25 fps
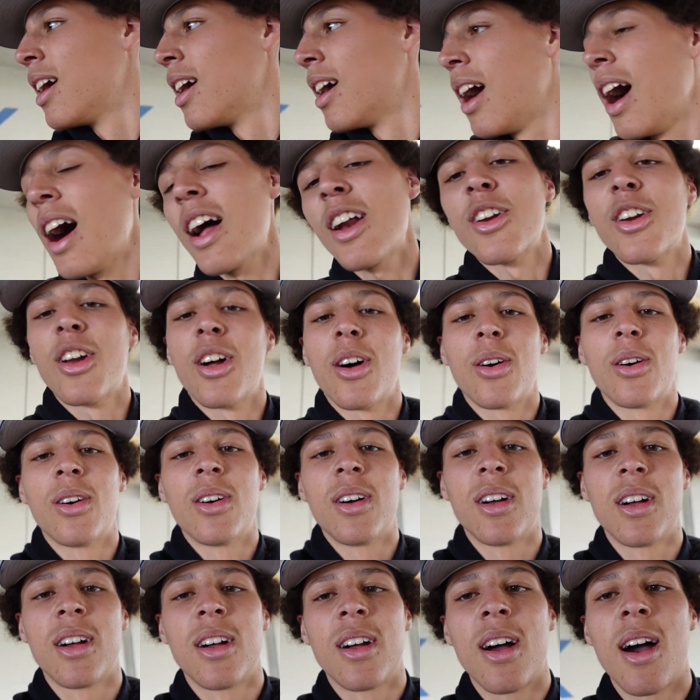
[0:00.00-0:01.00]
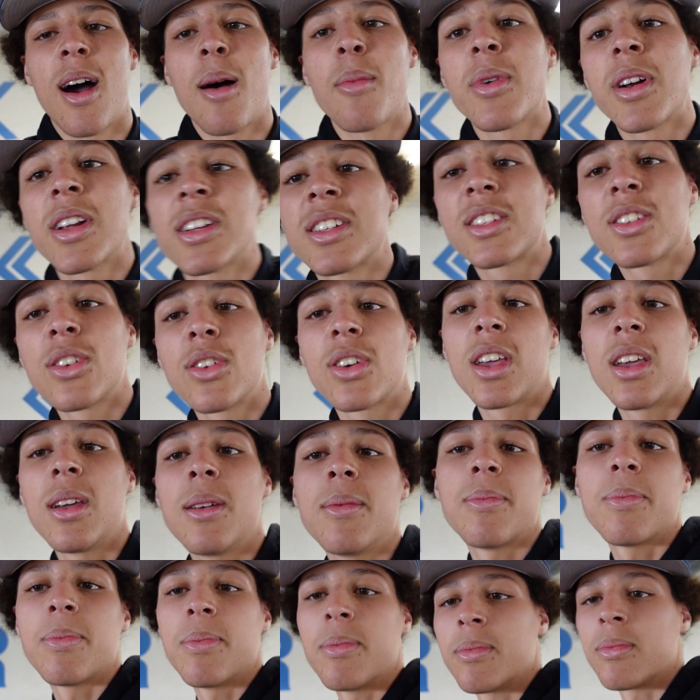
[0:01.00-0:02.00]
I don't know. I'm gonna still keep
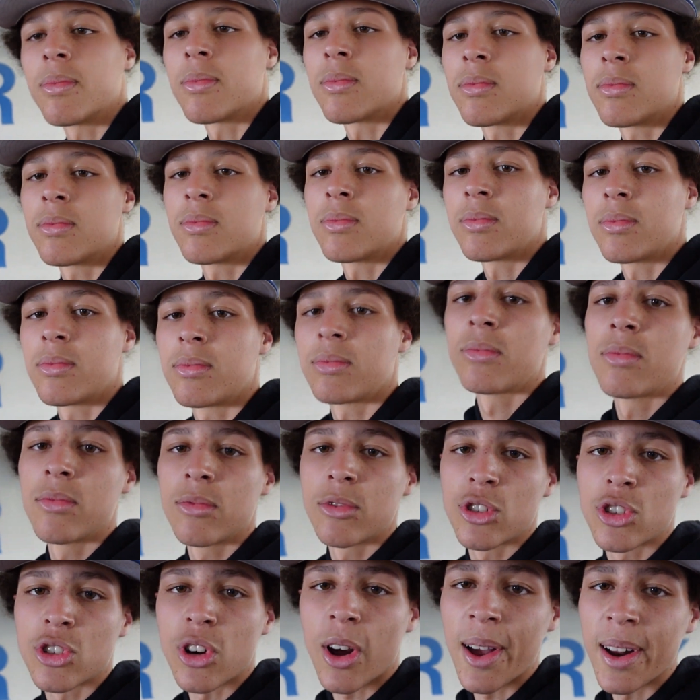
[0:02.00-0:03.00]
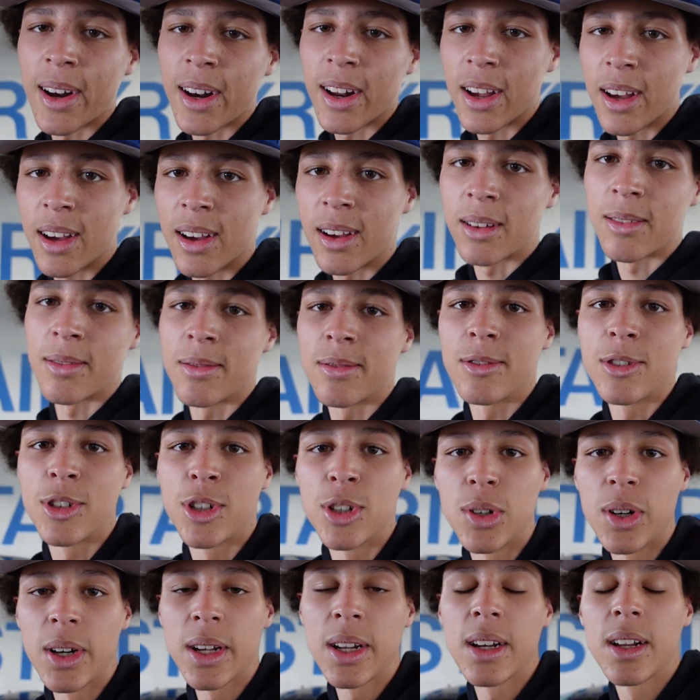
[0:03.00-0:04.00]
trying to
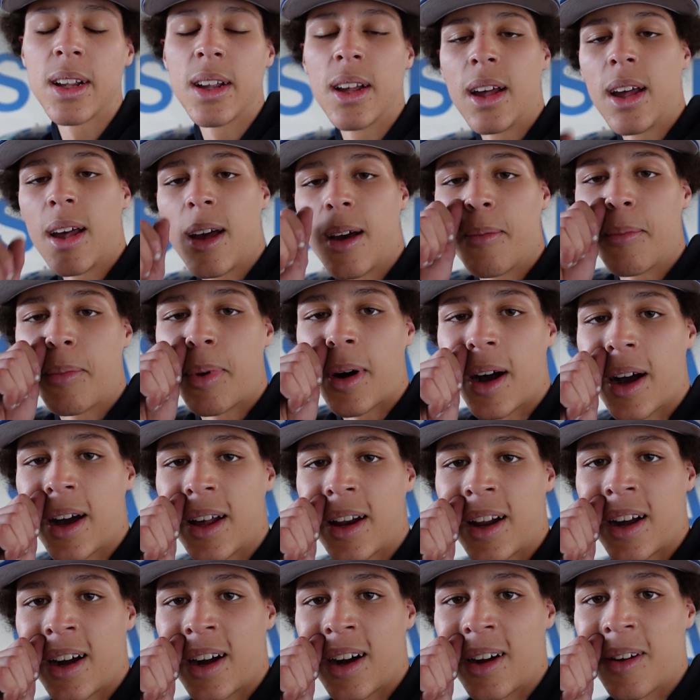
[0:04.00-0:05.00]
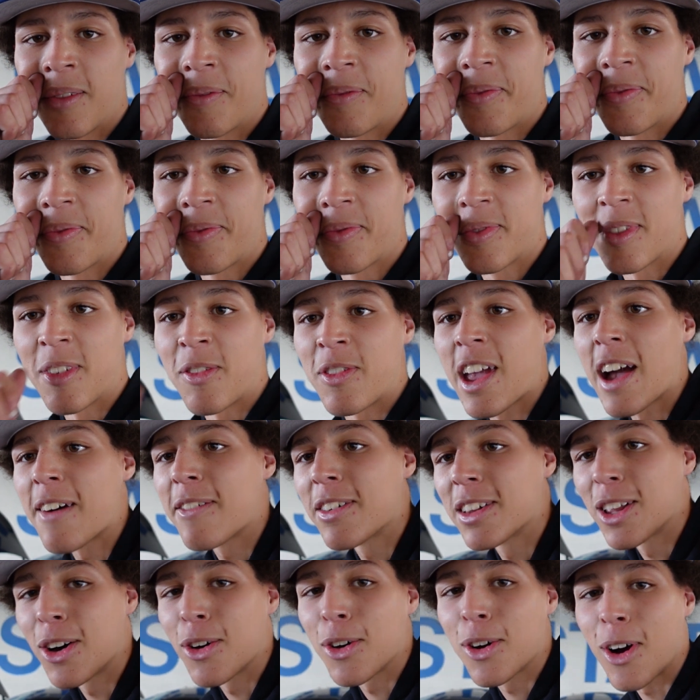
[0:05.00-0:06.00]
do it, but if you have
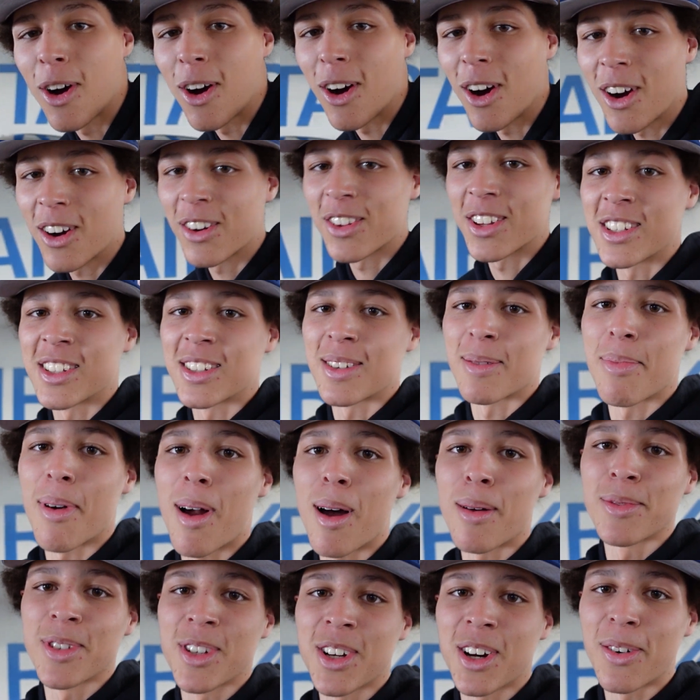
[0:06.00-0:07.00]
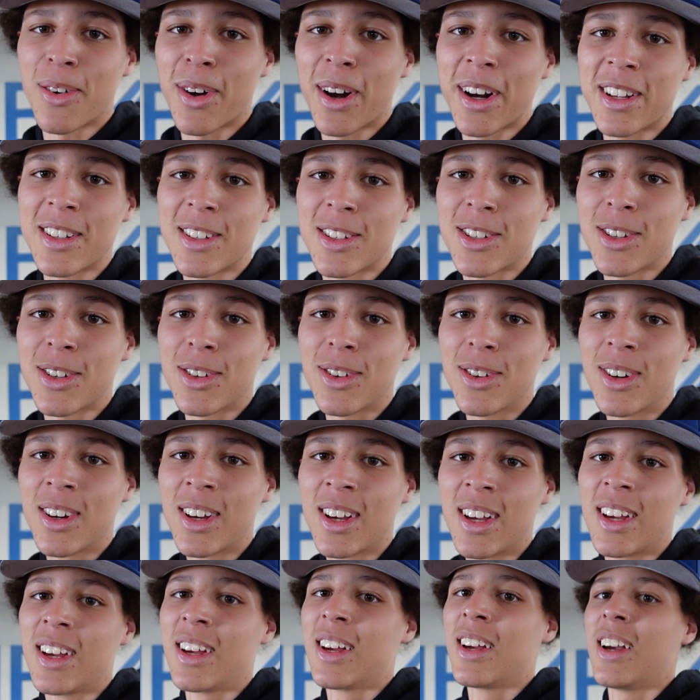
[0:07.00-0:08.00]
a low car, this is the problems you're gonna run into.
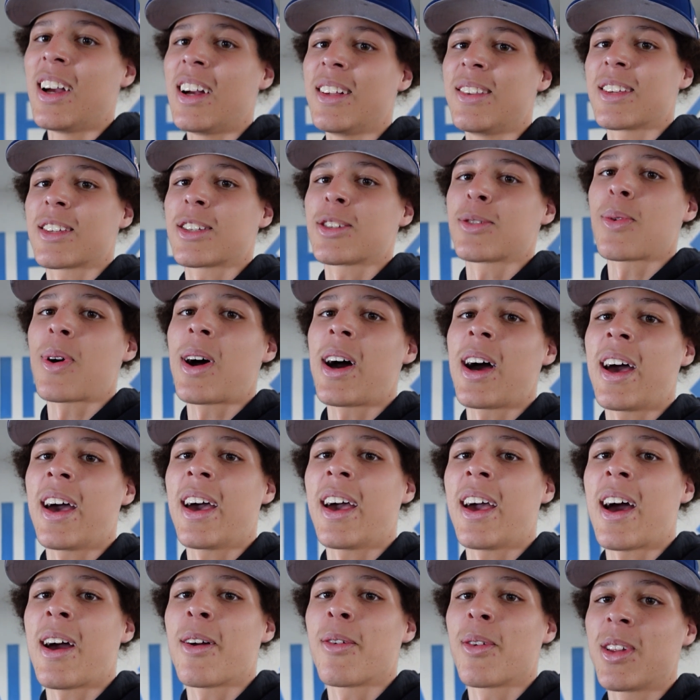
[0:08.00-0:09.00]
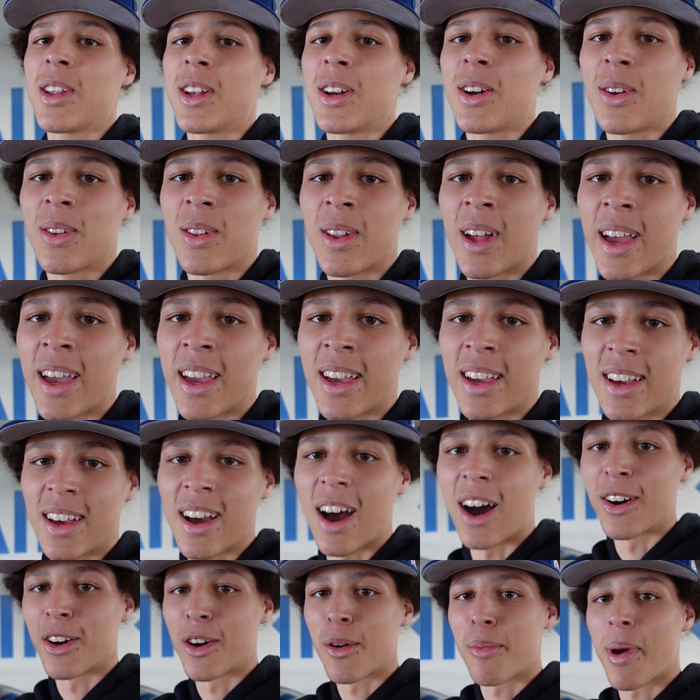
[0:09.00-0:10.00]
And this is why I really don't like
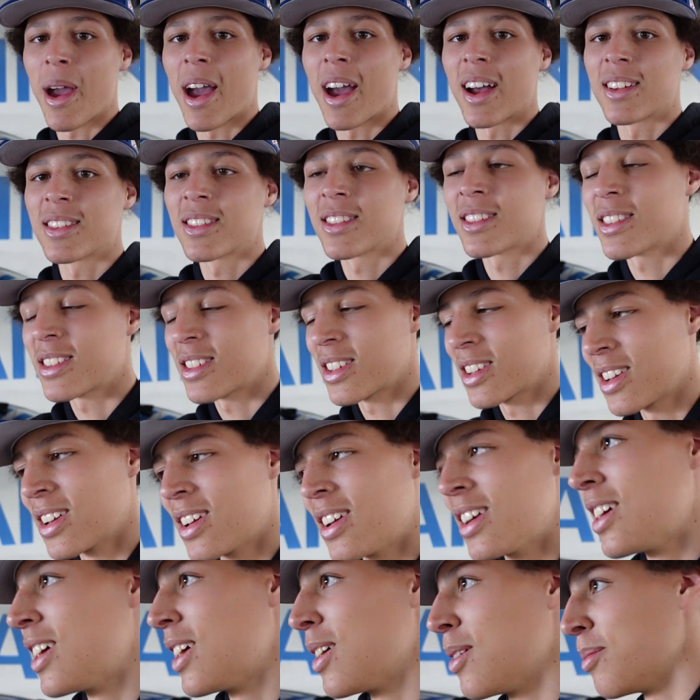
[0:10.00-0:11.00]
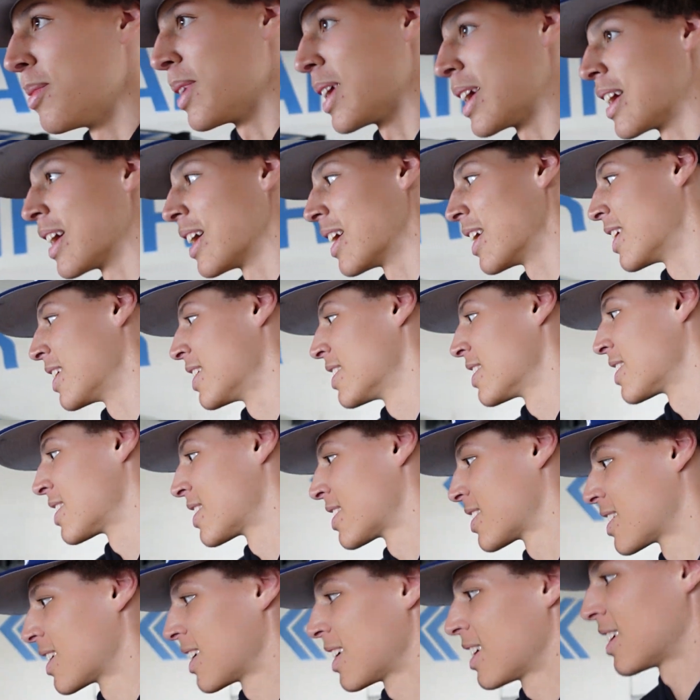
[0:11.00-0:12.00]
underpans,
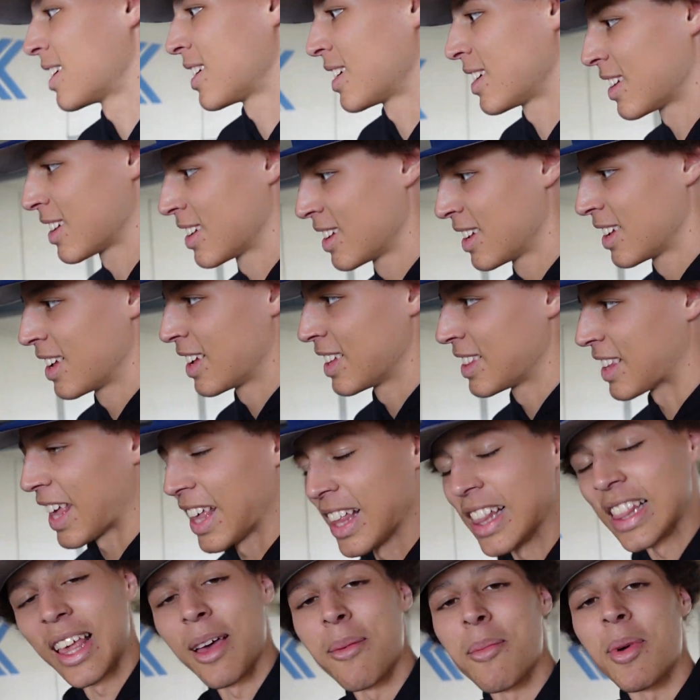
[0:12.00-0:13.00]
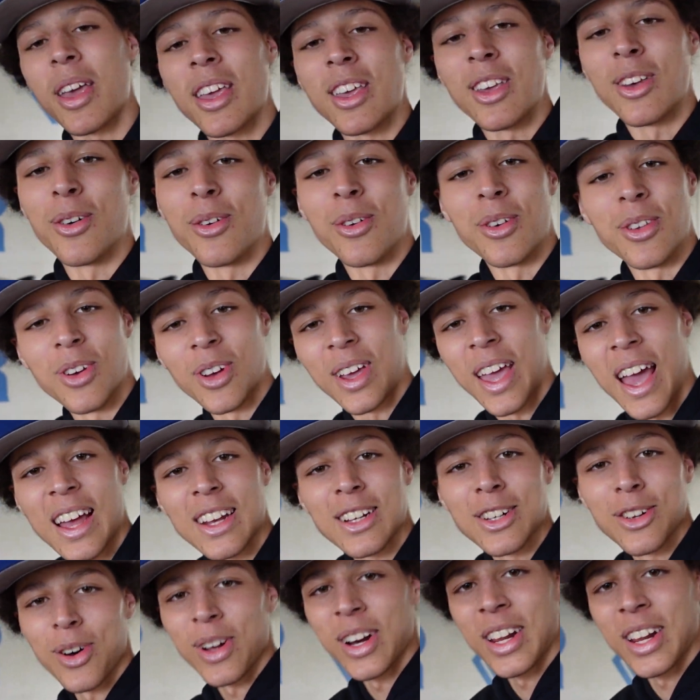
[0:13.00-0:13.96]
because they limit you. You can't do